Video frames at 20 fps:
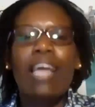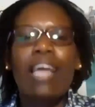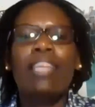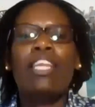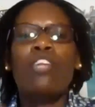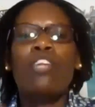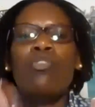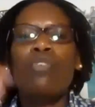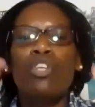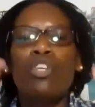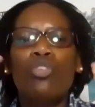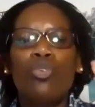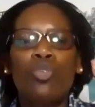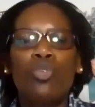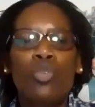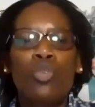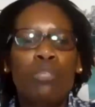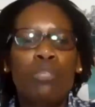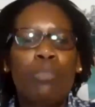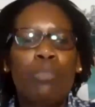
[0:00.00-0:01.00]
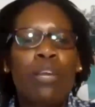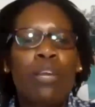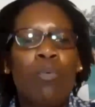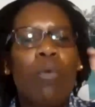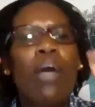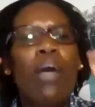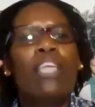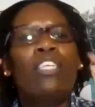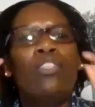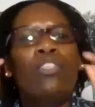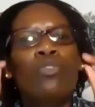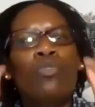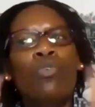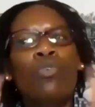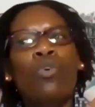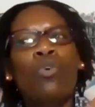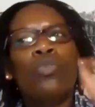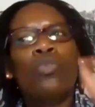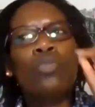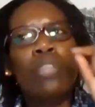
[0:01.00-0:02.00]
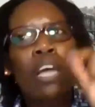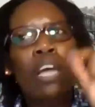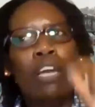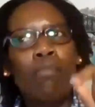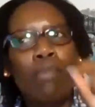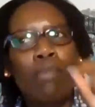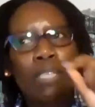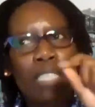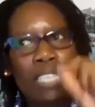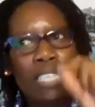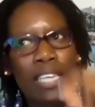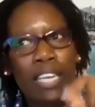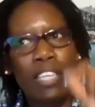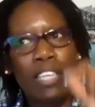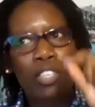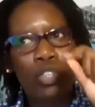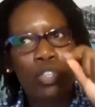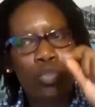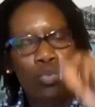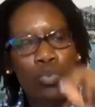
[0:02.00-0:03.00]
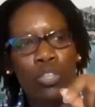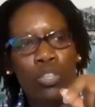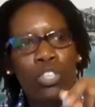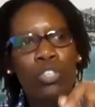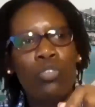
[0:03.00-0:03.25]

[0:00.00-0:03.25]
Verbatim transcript: And then you need to also explain why did you go to that particular school?